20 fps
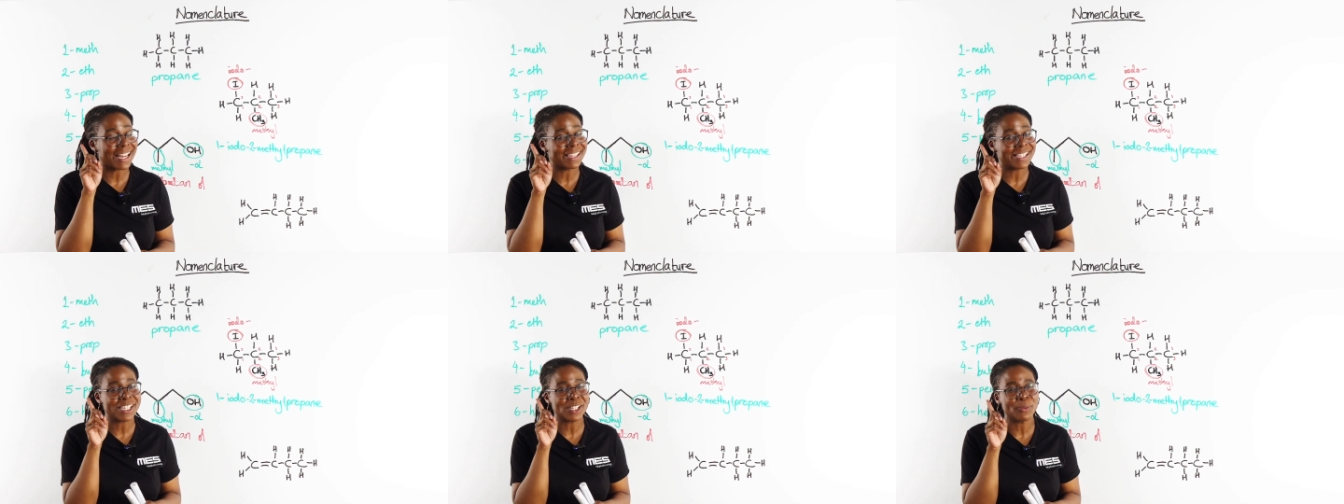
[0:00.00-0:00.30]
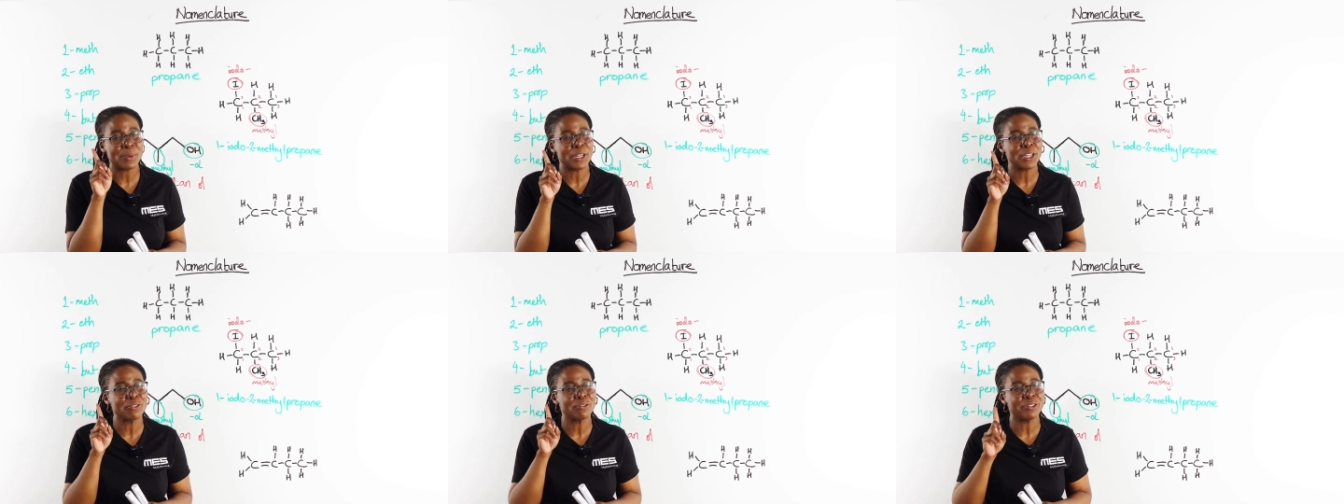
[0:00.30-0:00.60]
And this
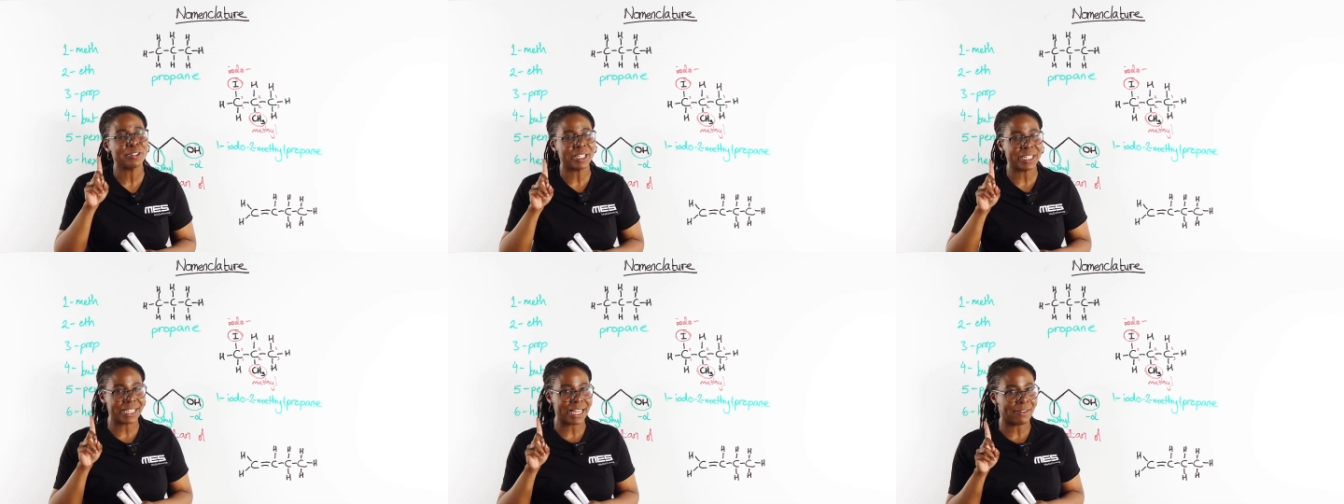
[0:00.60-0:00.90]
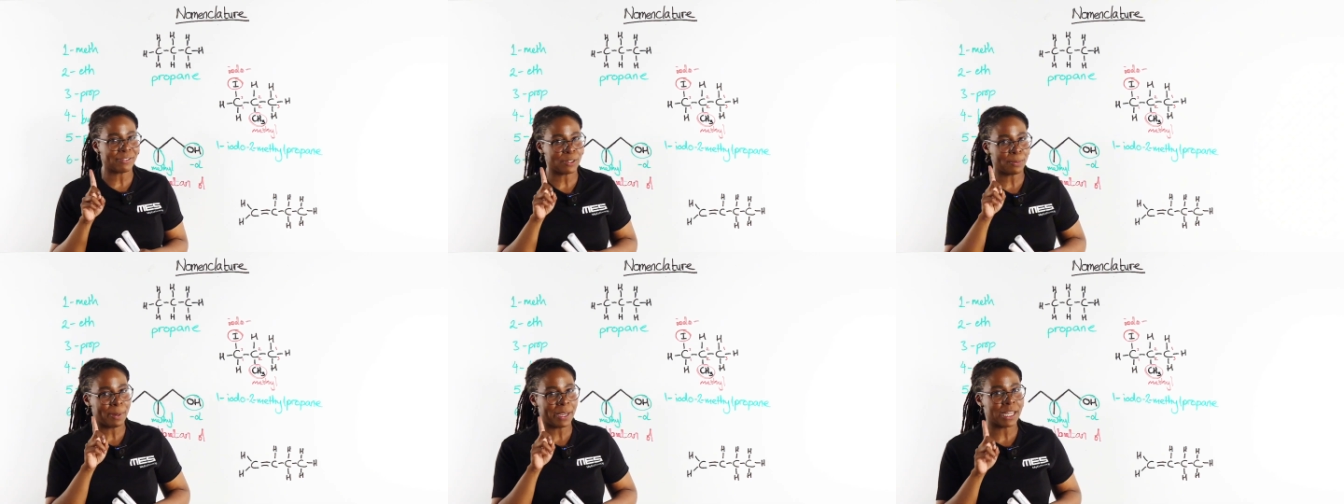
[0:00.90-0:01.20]
is where you really
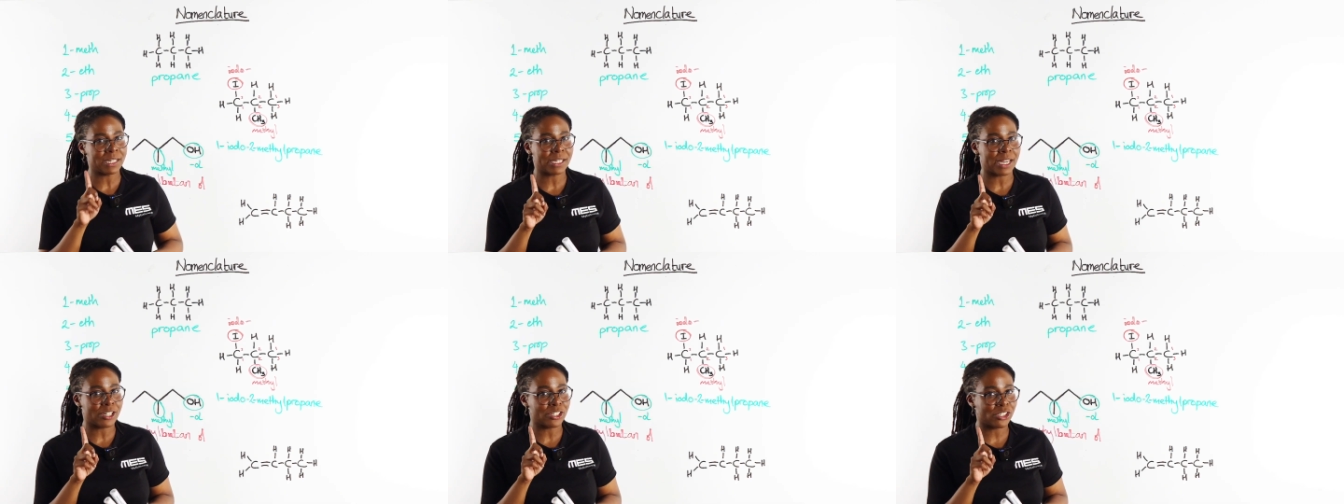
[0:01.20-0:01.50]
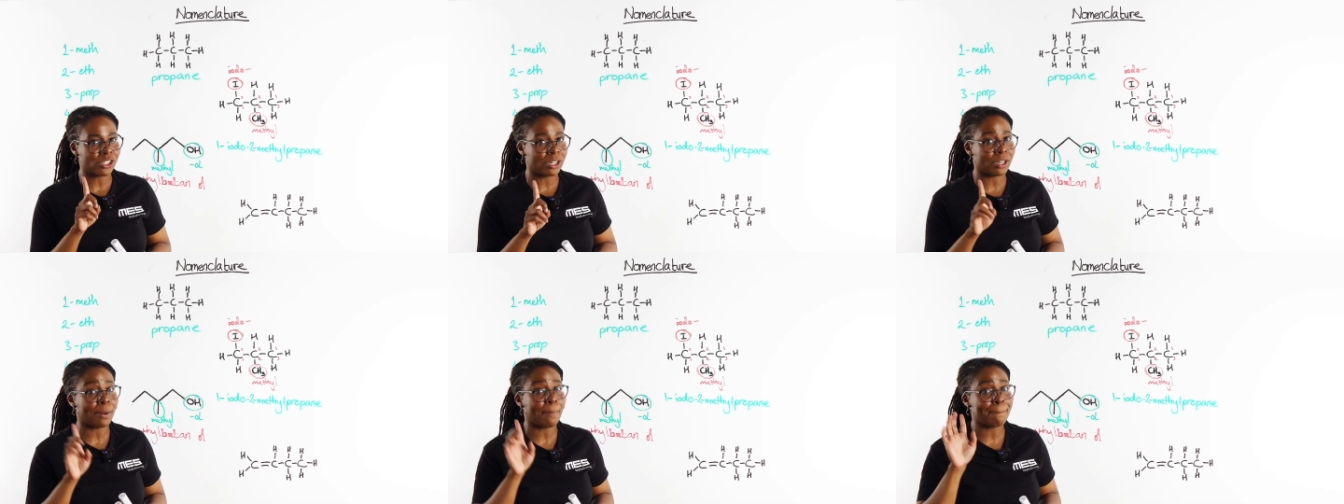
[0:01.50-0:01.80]
have to pay
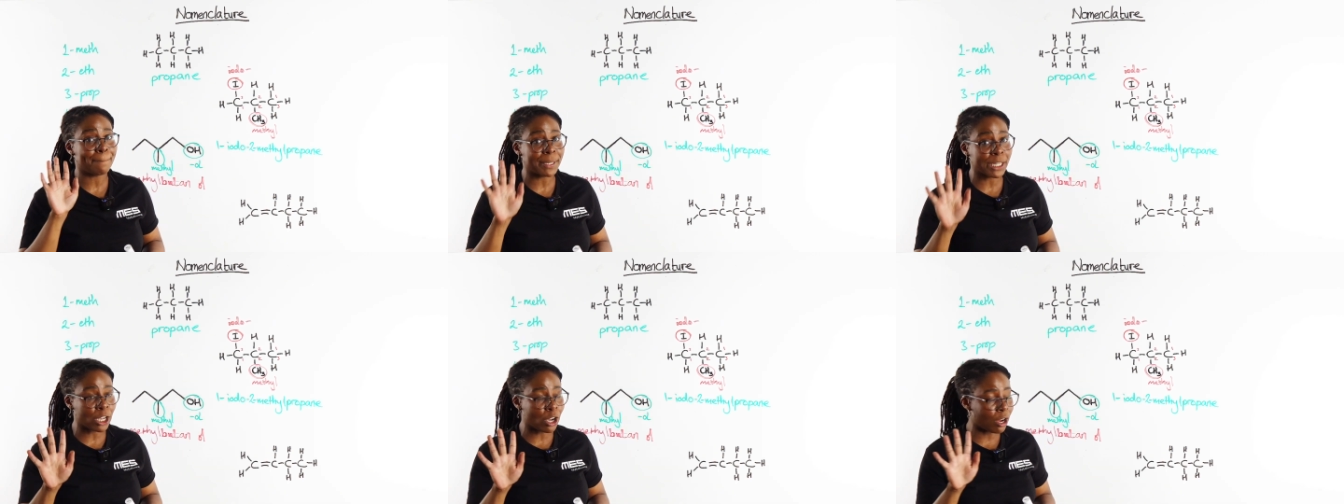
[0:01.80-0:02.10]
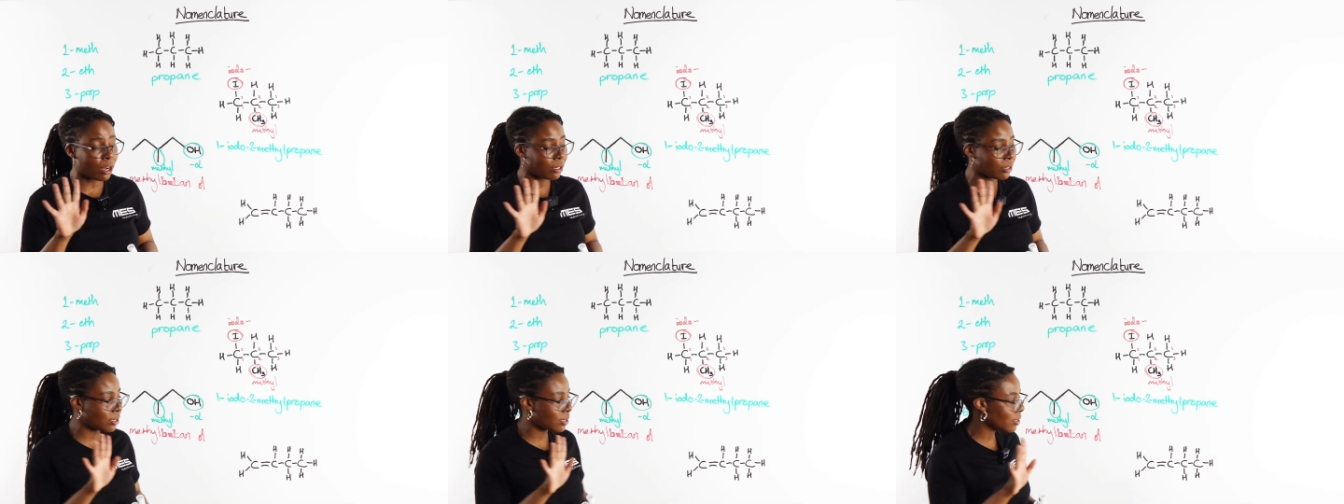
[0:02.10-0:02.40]
attention,
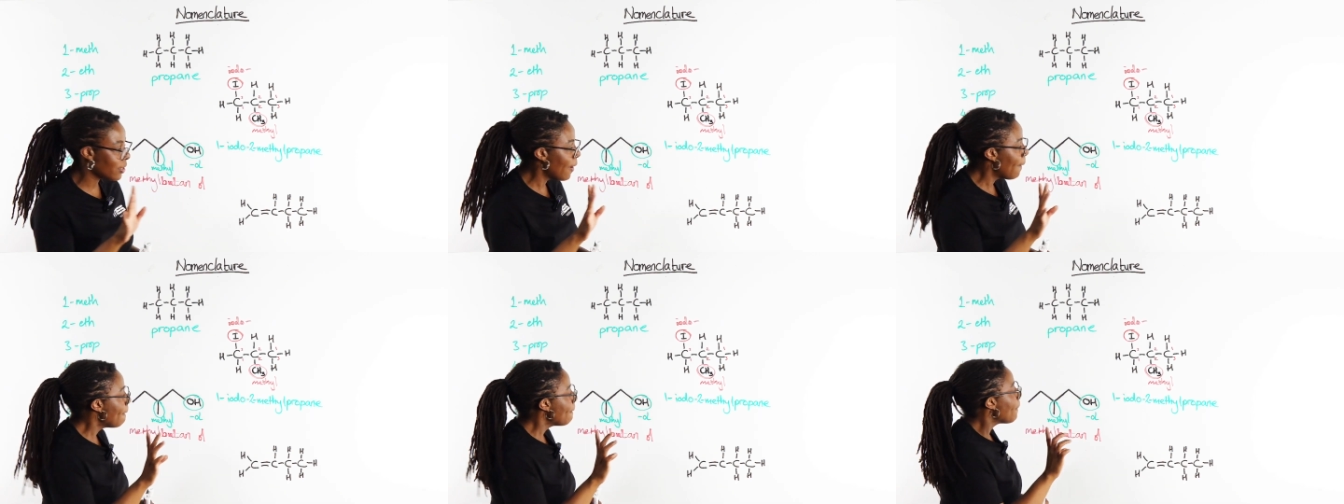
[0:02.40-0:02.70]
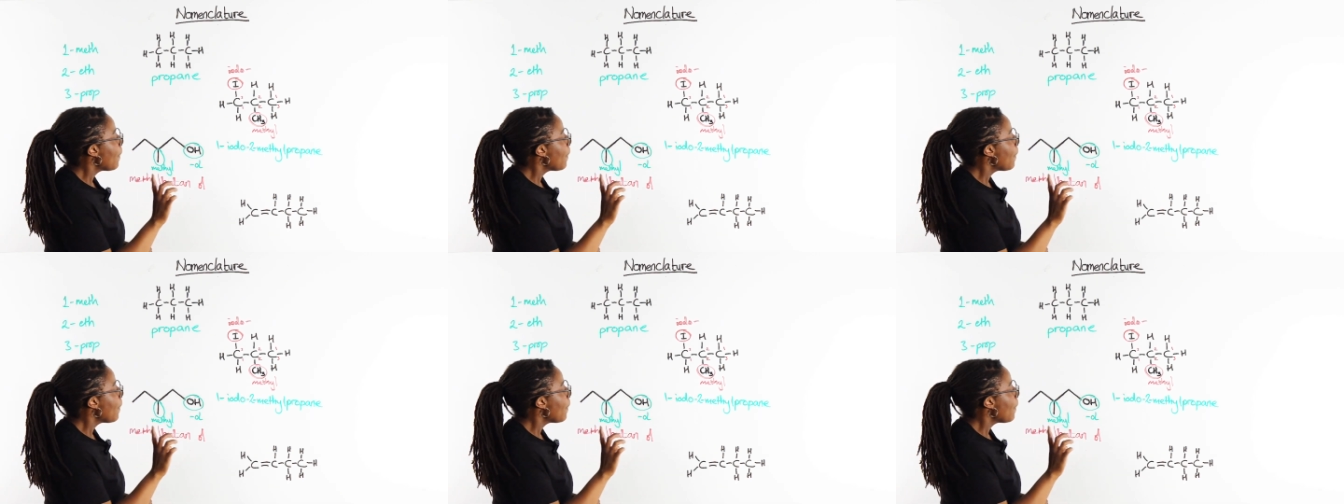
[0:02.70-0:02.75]
because